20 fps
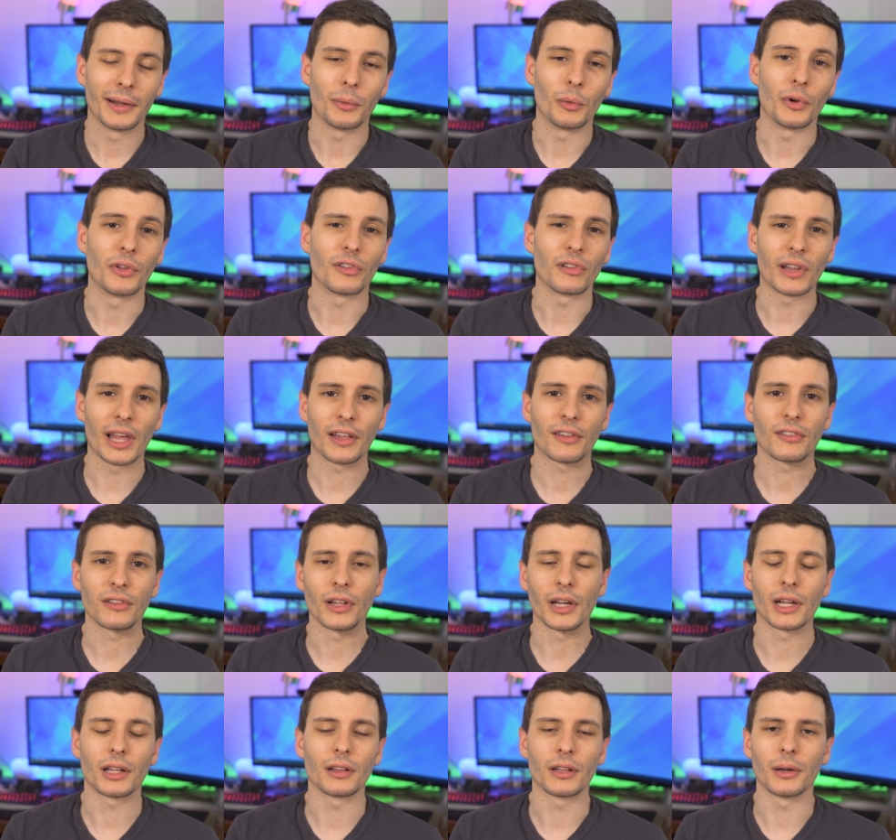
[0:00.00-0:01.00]
was less
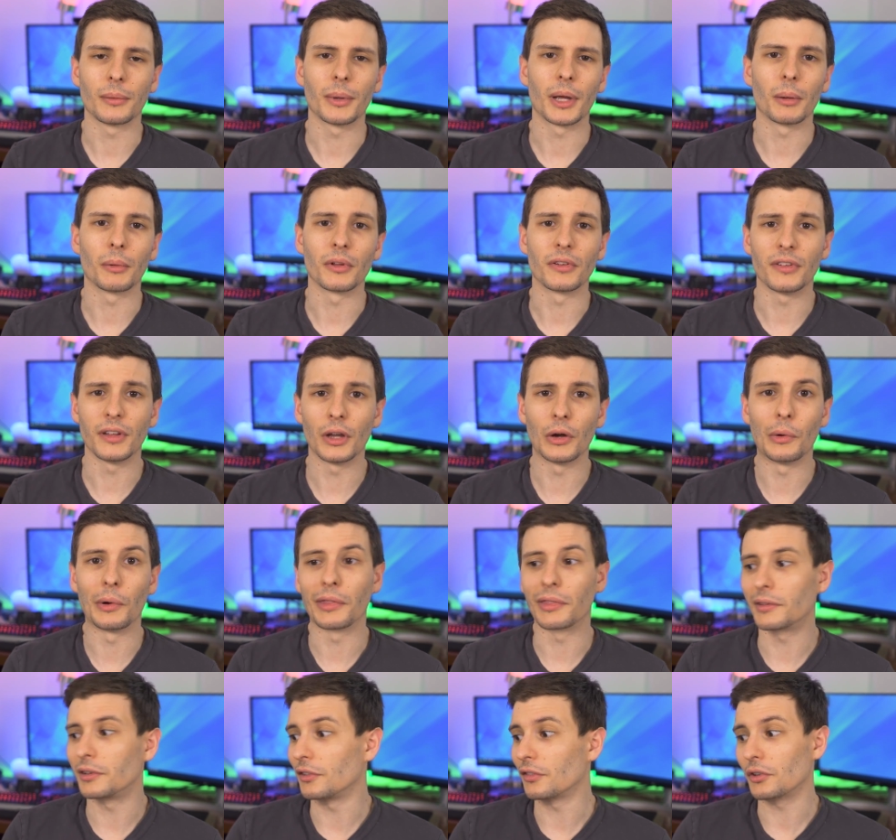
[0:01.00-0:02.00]
likely to be able to deal
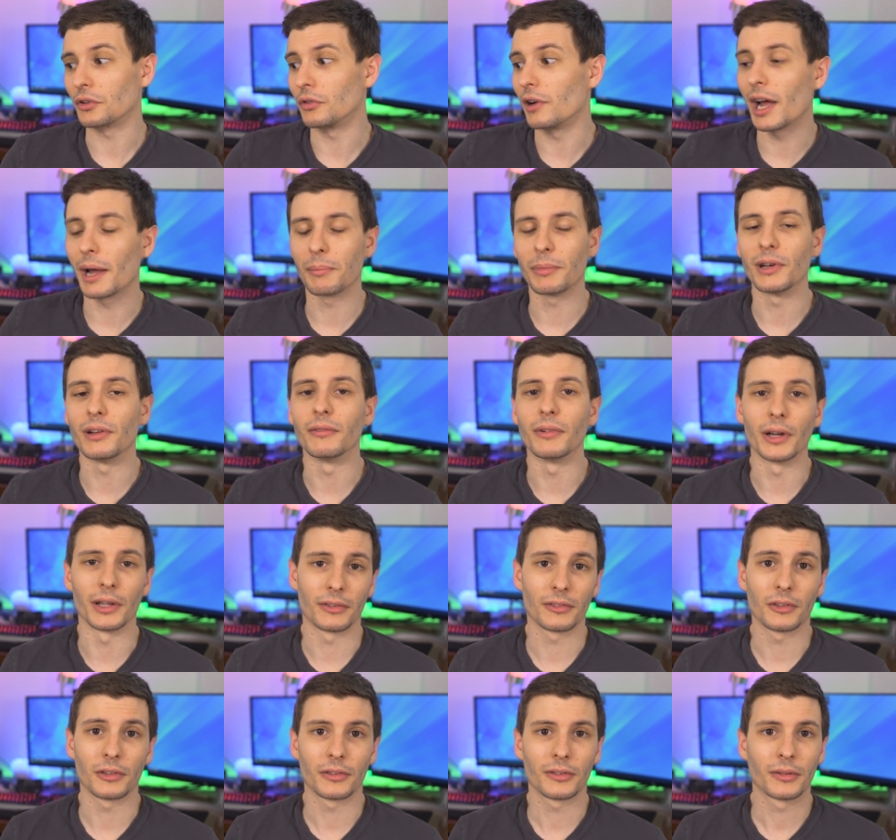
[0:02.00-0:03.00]
with just crappy
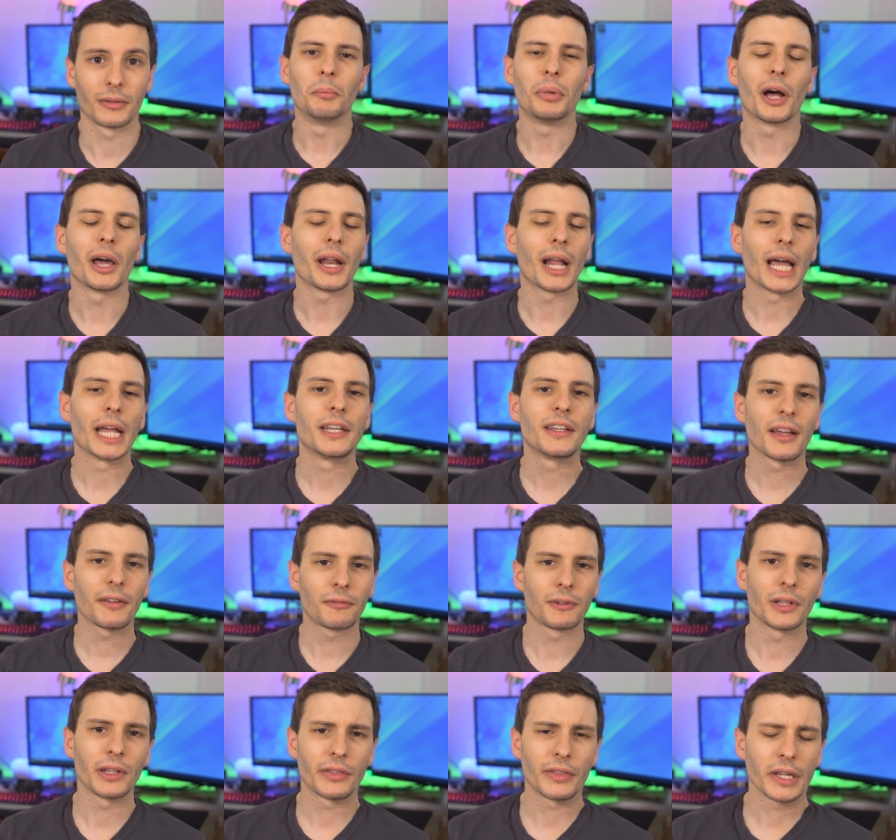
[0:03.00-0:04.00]
devices. But I
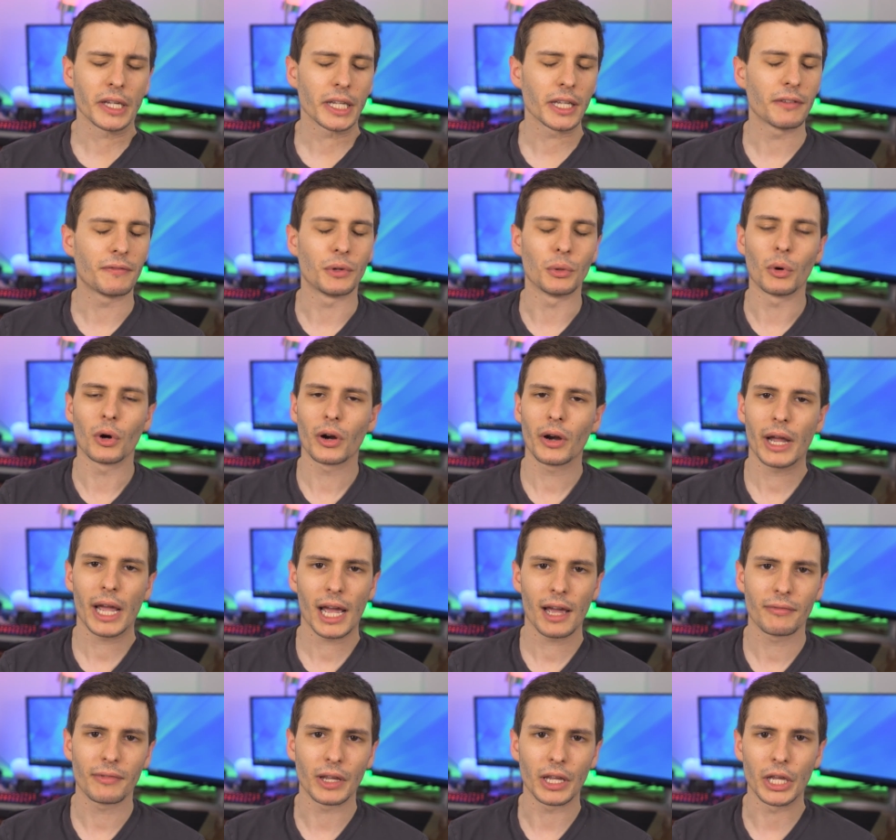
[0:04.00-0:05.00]
definitely think if you are
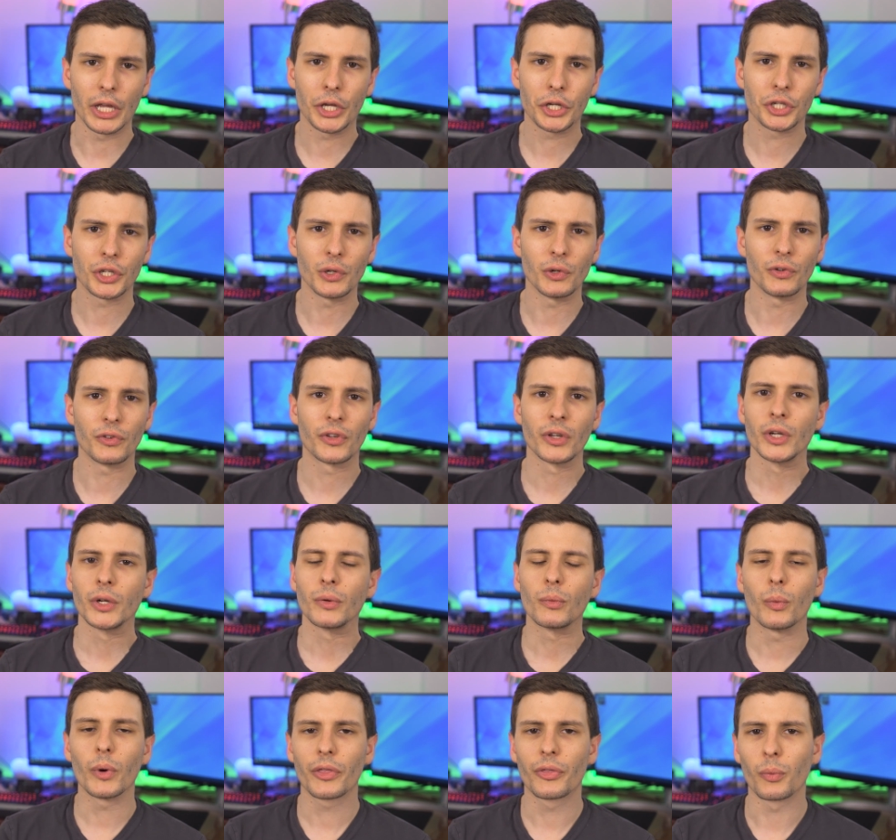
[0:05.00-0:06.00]
having issues
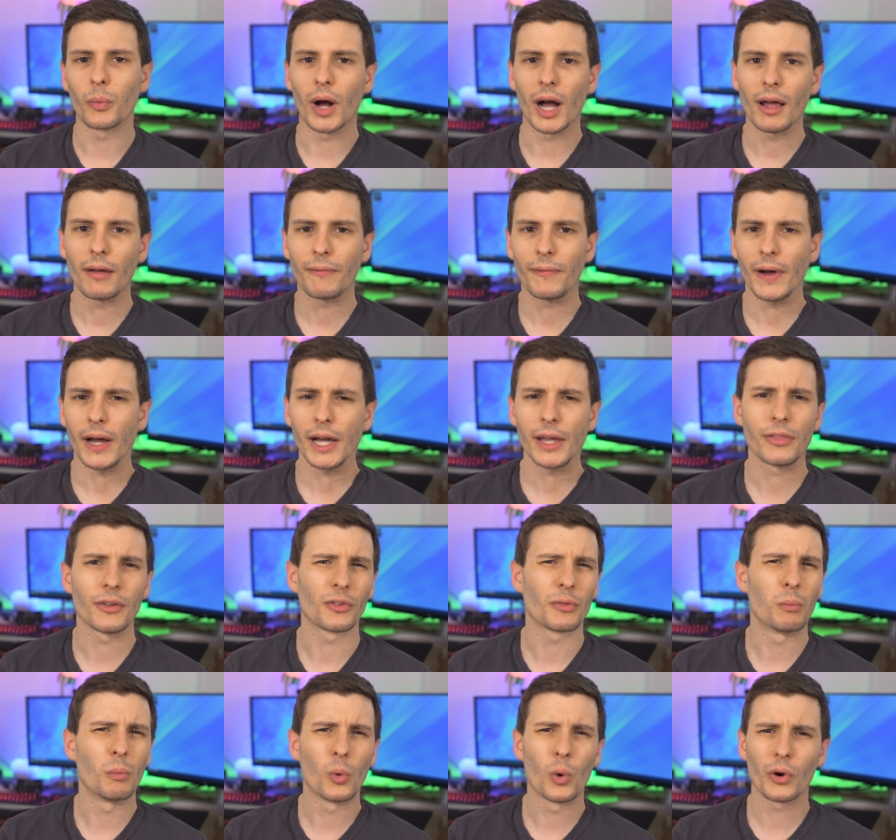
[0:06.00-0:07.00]
with Wi-Fi,
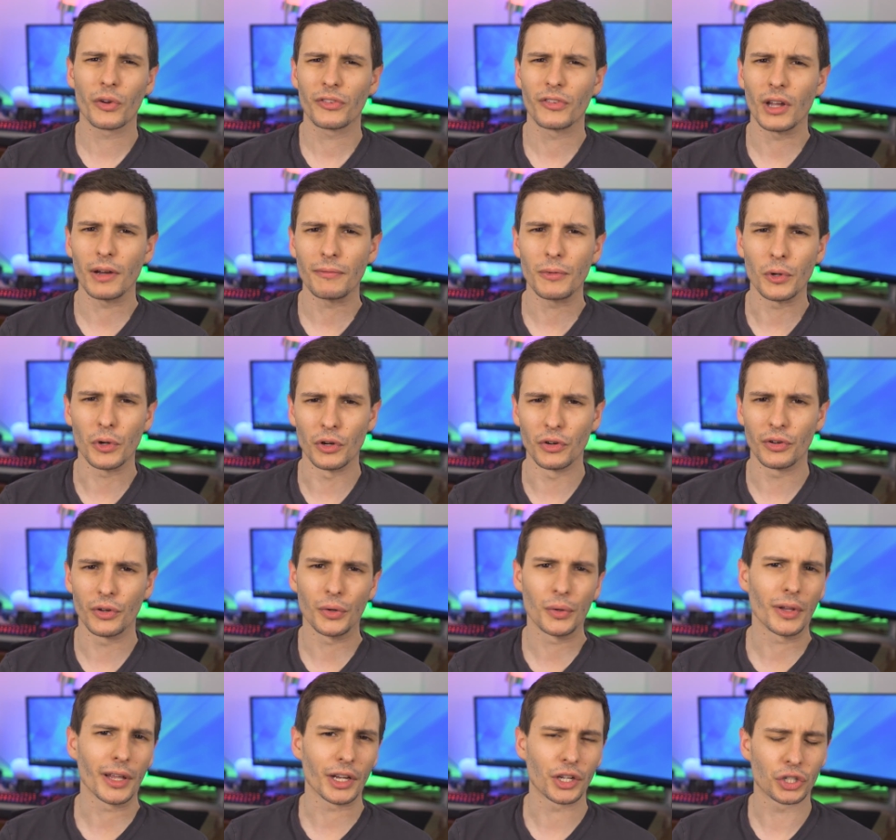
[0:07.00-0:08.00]
there's more stuff you can
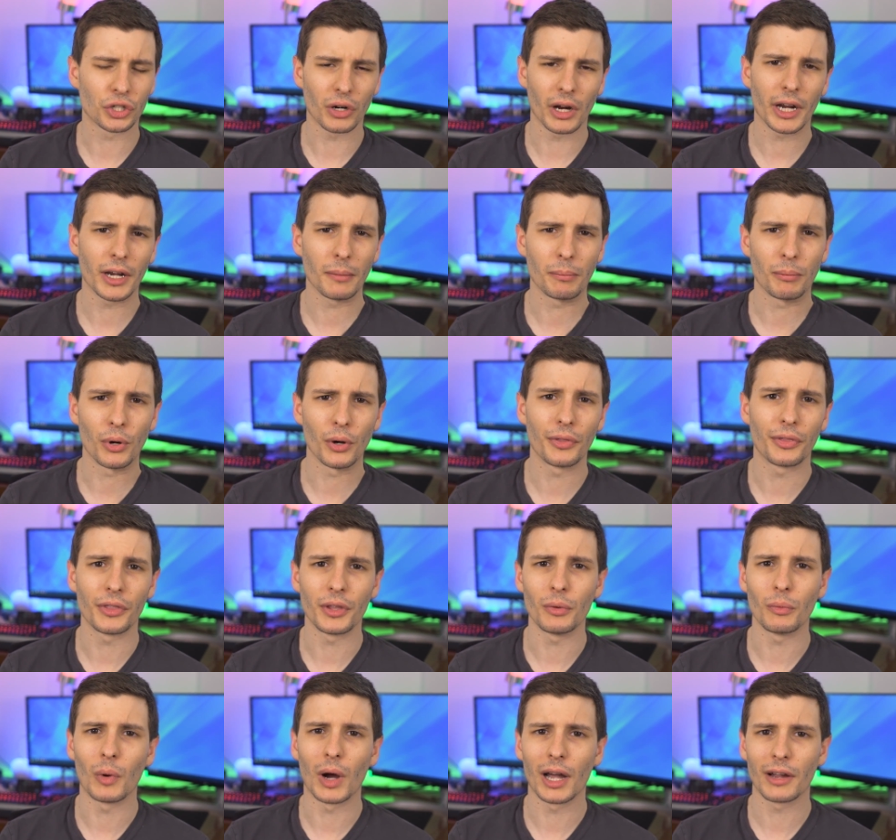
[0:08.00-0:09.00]
do, like trying to put
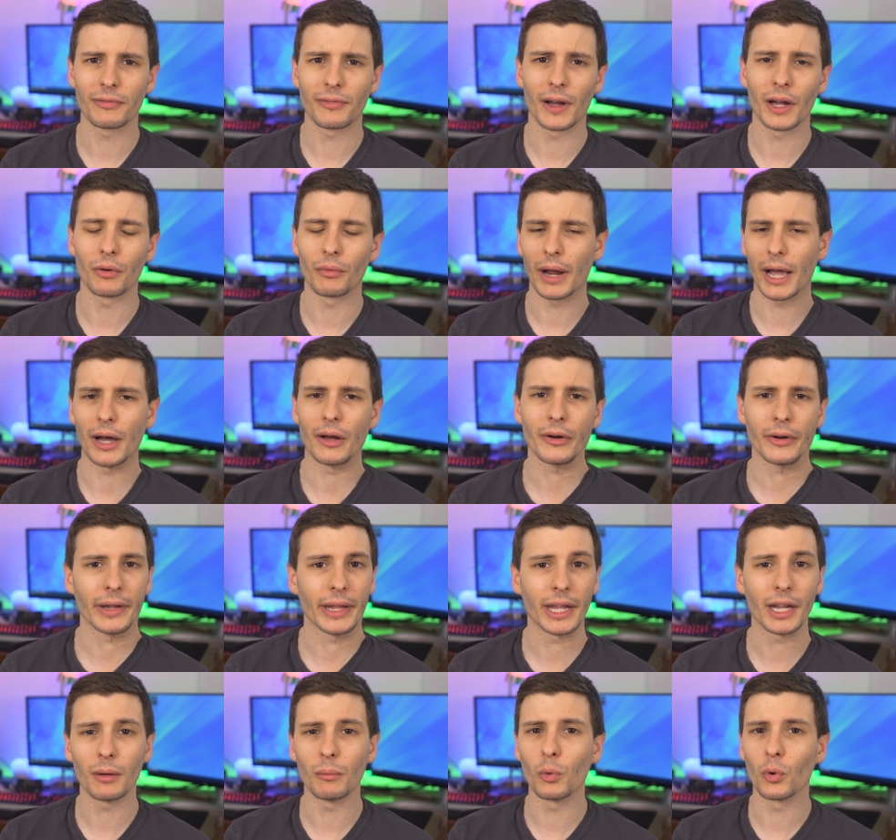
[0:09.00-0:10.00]
the Wi-Fi router
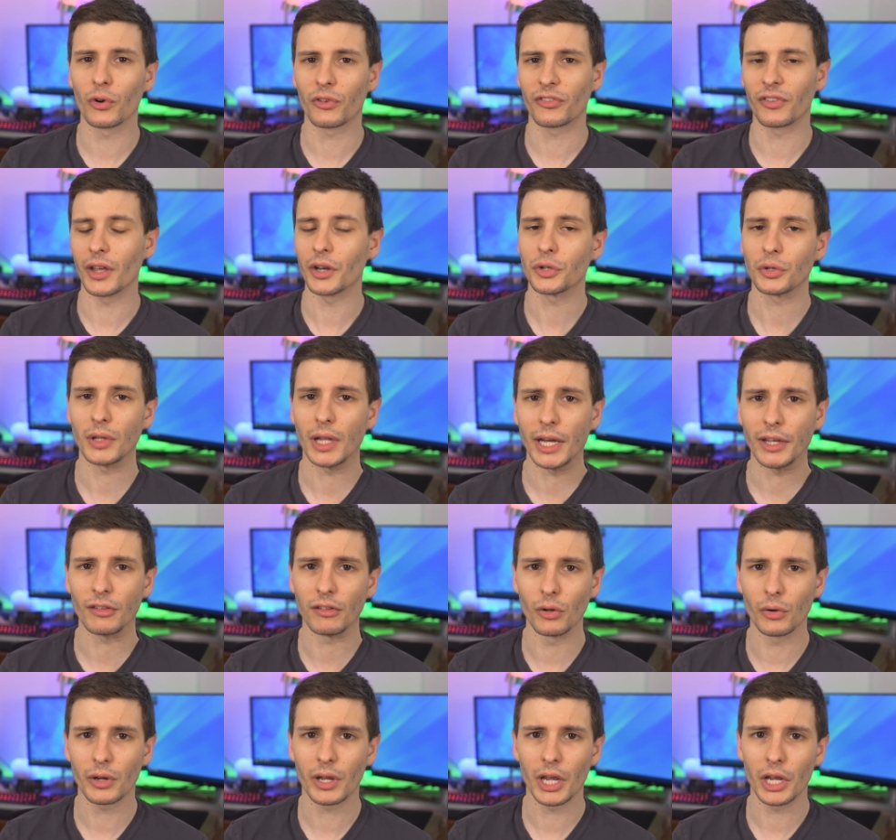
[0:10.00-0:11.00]
in a more centralized
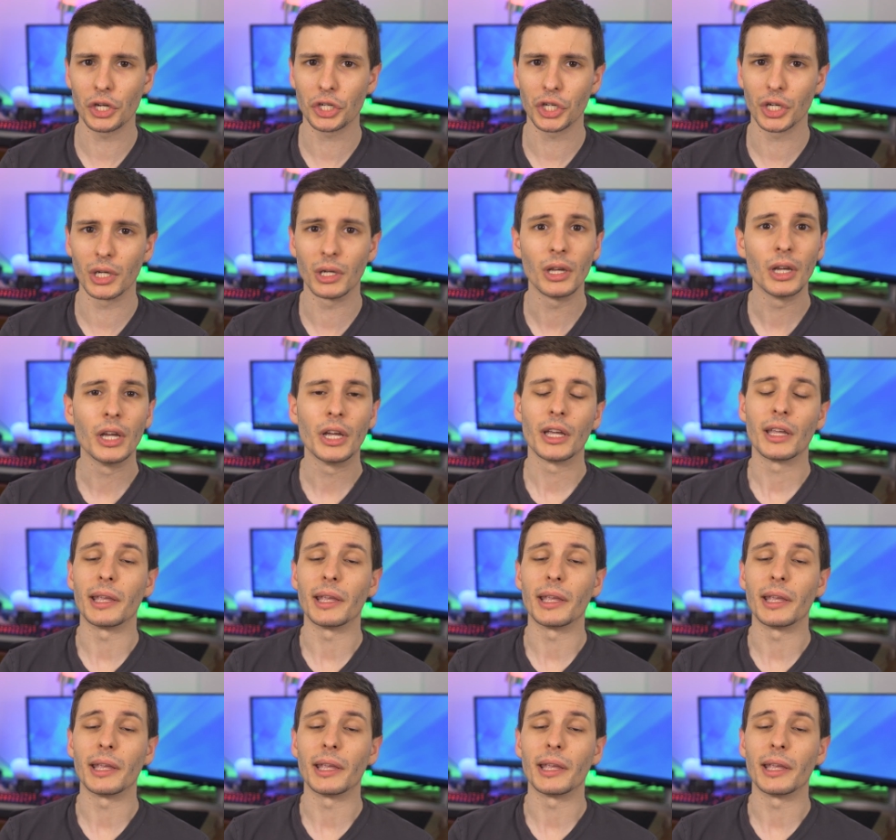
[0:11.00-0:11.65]
location.